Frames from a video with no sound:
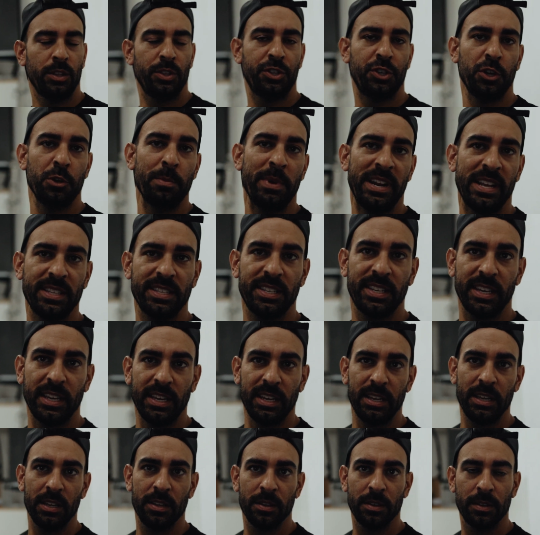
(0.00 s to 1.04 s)
Two minute
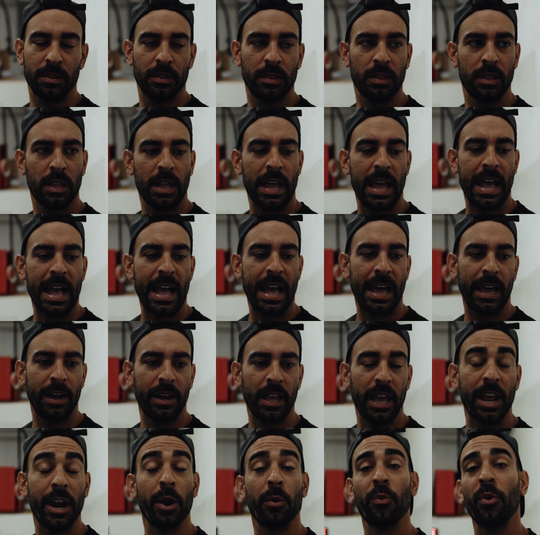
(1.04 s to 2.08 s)
ski at
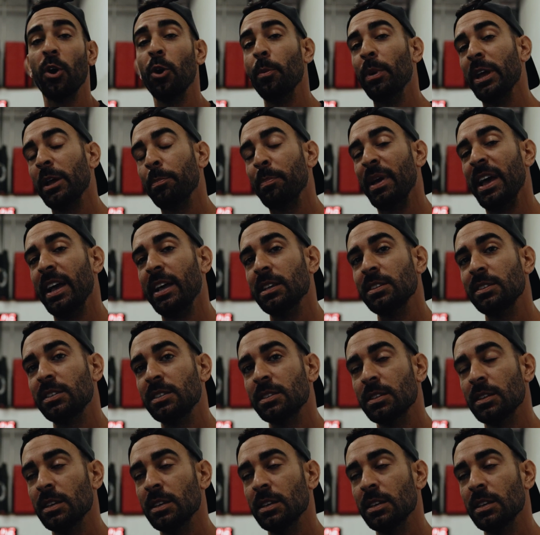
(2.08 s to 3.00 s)
an aerobic pace.